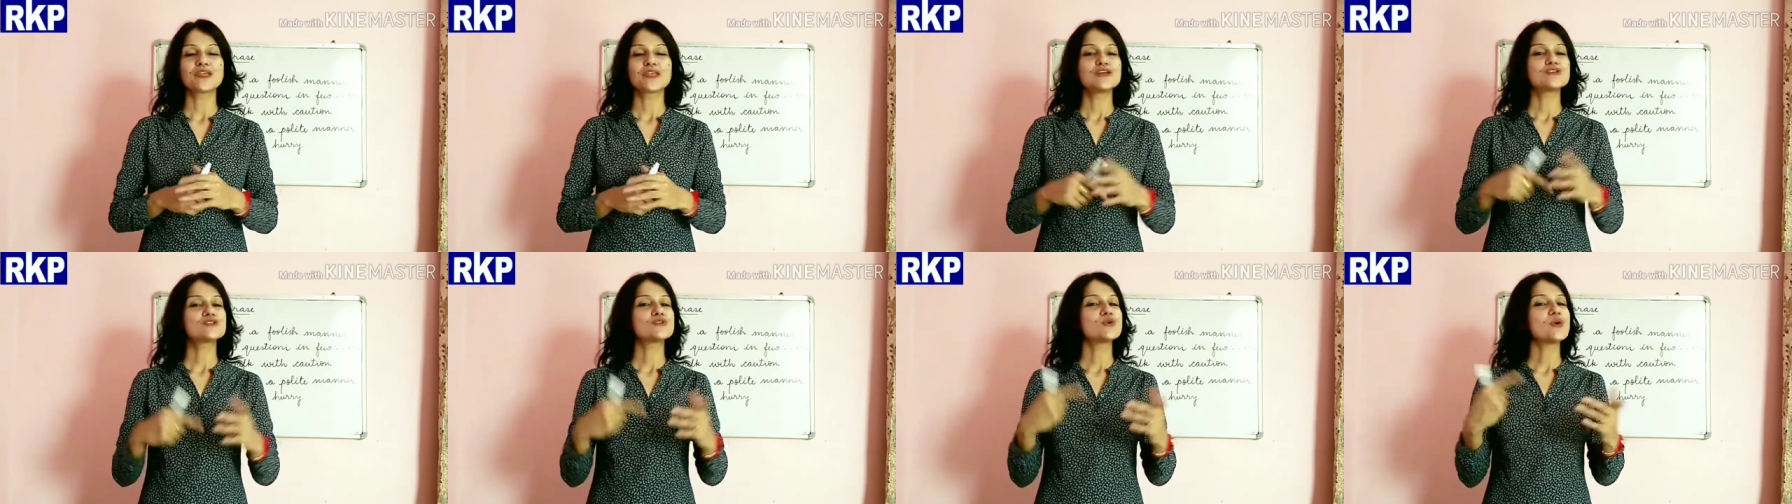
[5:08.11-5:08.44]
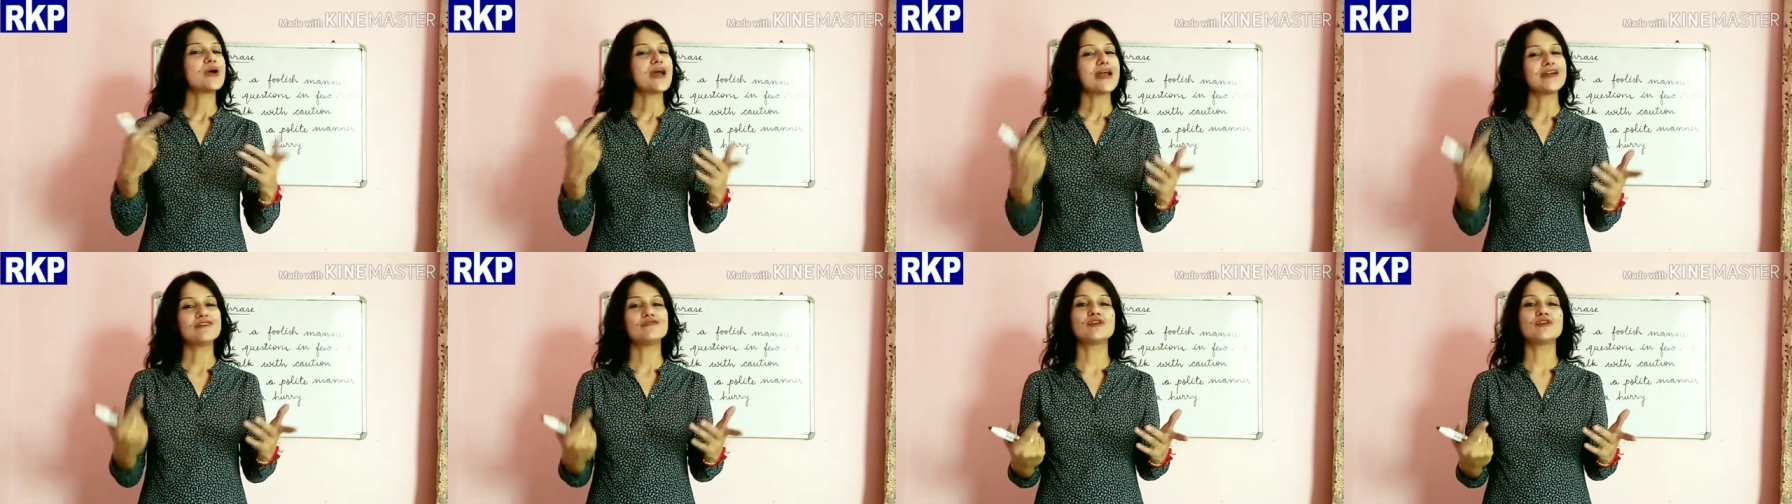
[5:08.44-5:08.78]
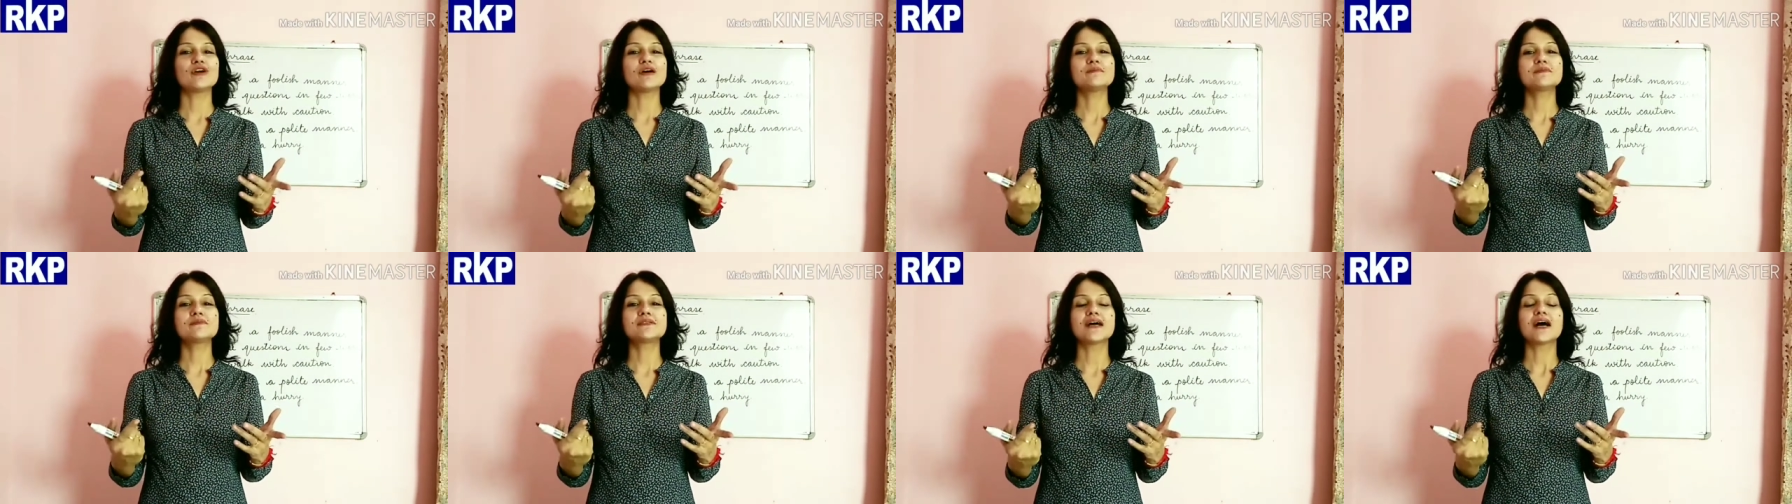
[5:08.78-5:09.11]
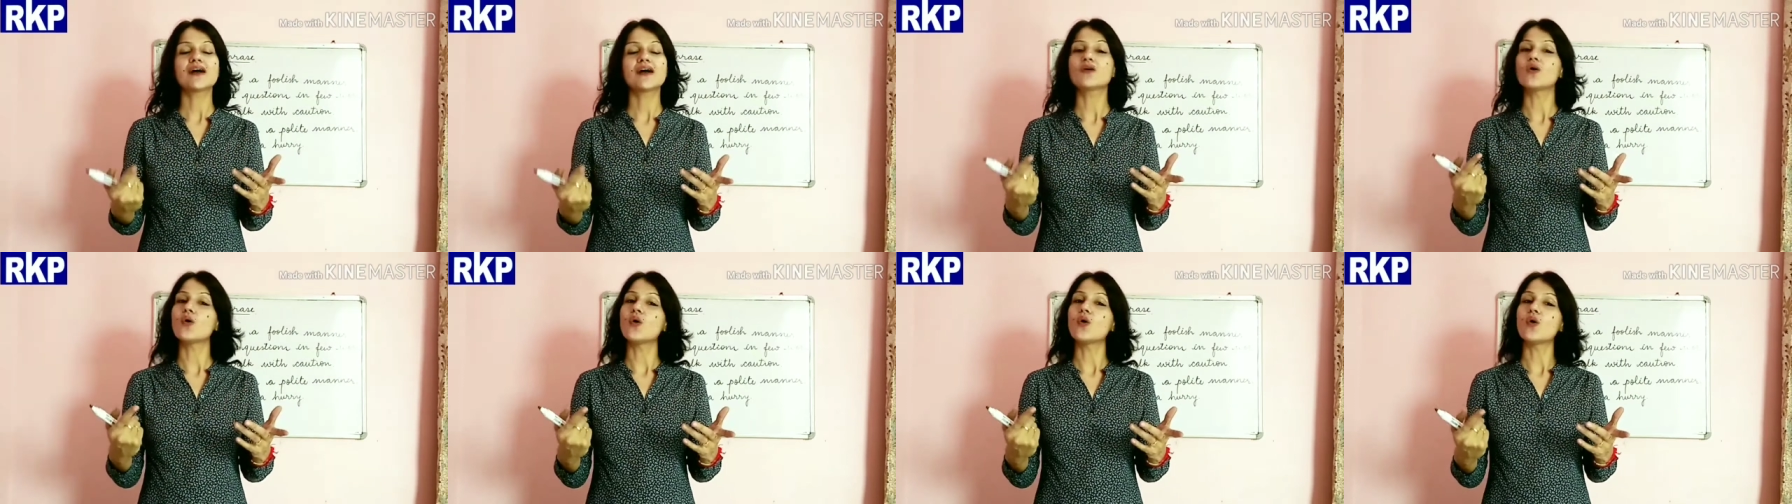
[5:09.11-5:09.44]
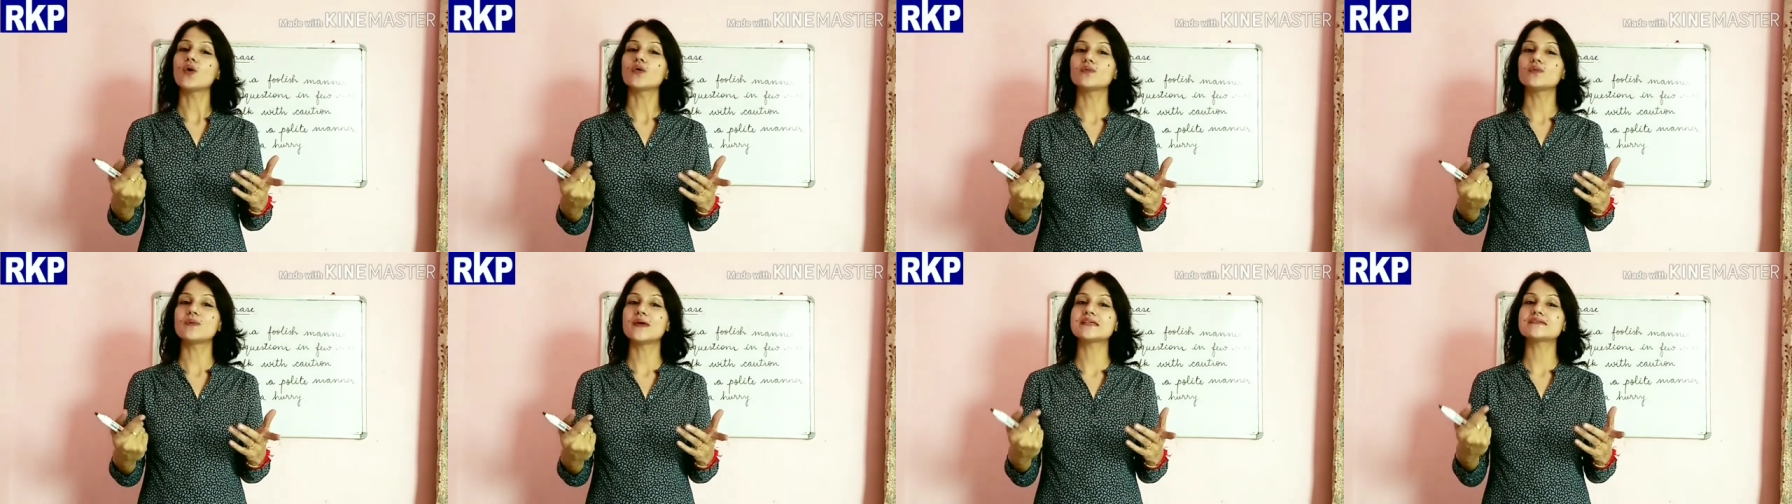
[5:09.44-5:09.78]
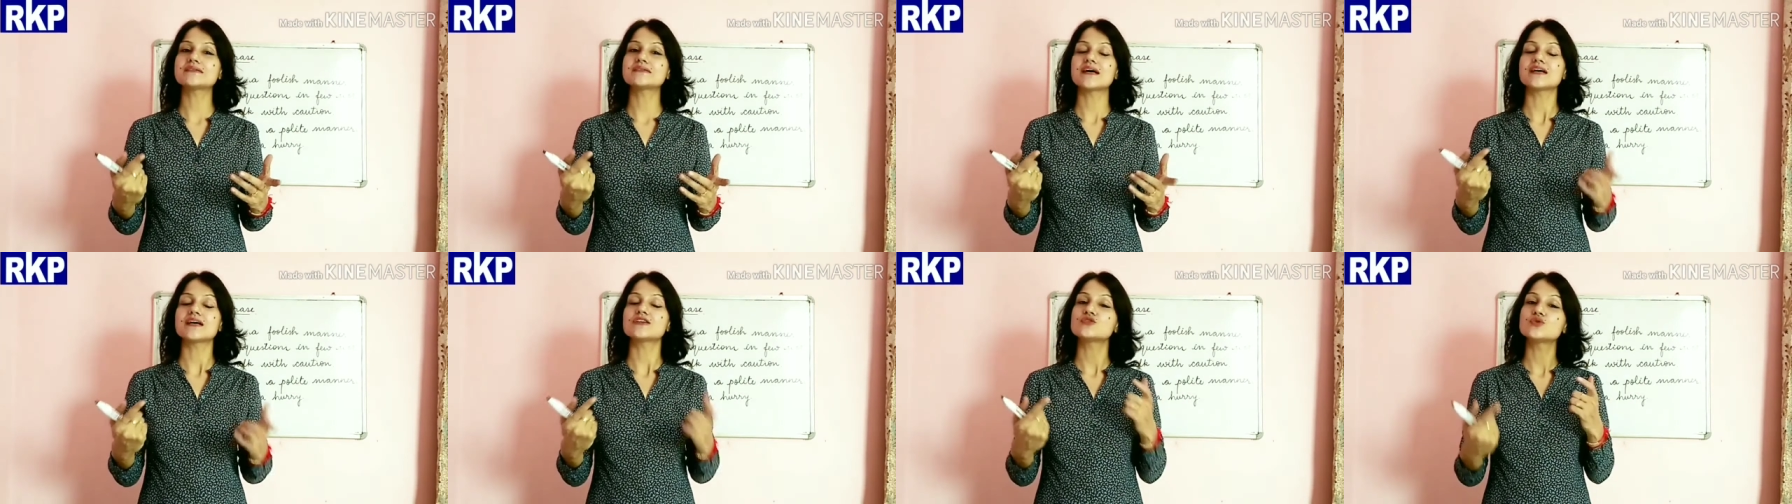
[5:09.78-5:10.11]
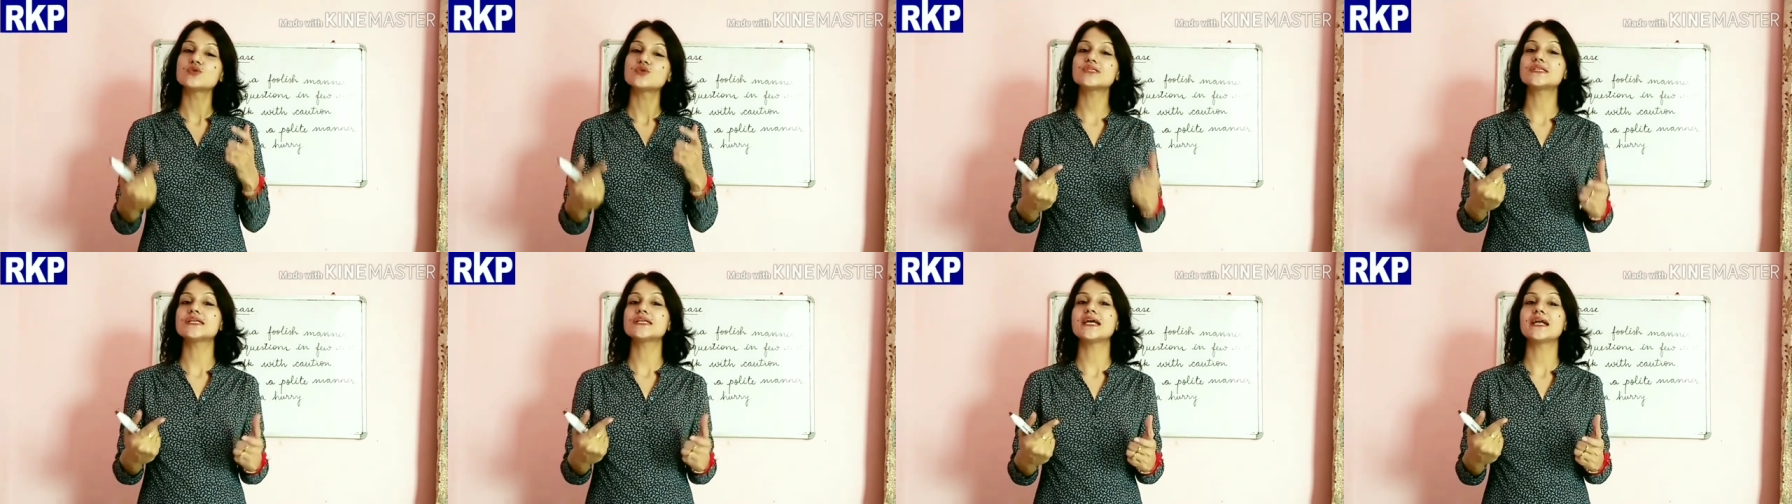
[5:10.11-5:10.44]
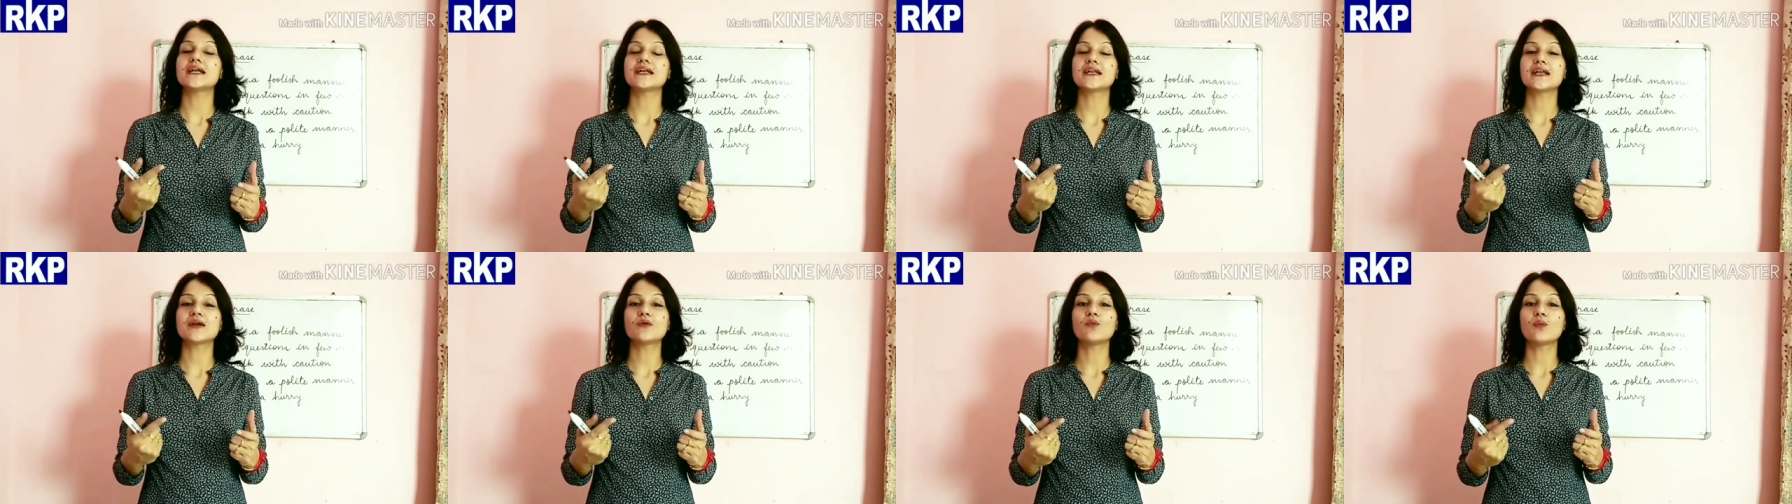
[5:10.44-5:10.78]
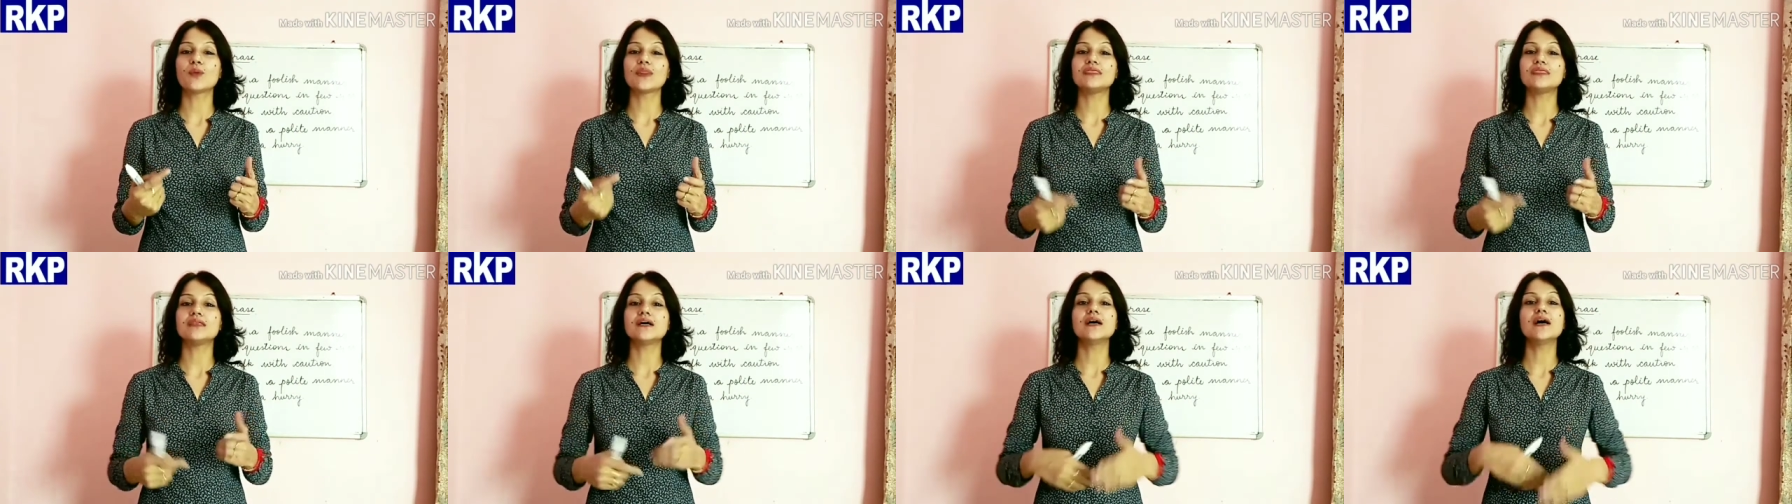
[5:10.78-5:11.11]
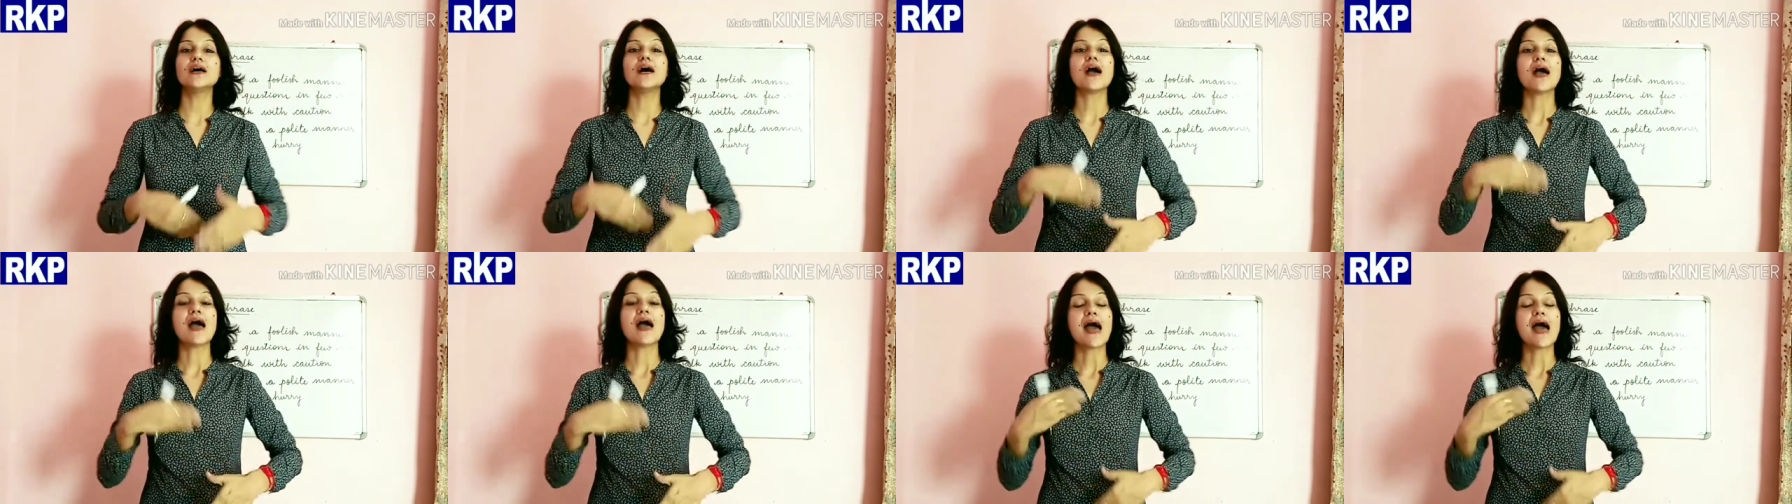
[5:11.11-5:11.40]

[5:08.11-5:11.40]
So adverbs are always associated with the